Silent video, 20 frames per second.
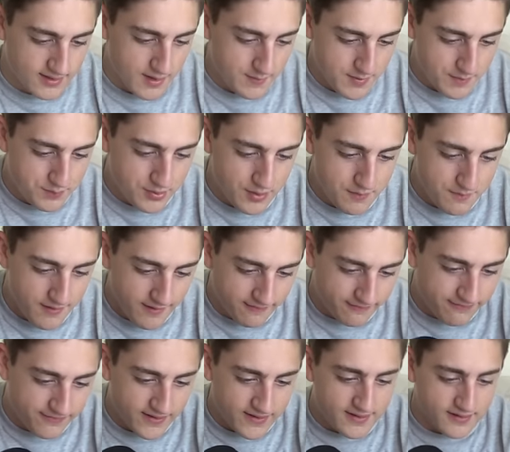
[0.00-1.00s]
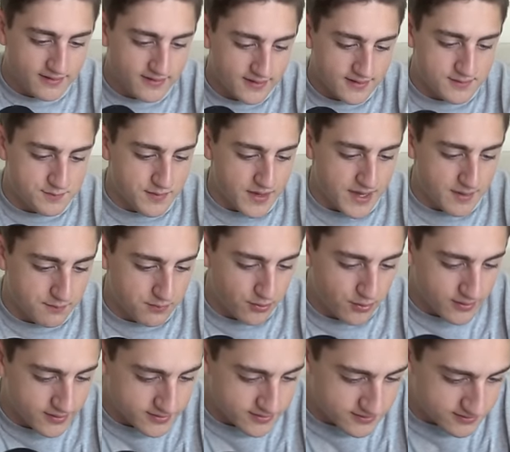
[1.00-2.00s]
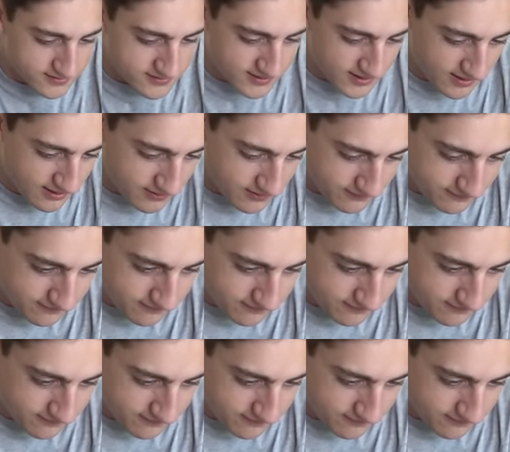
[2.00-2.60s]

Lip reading: Let me put my feet in these bad boys and see how it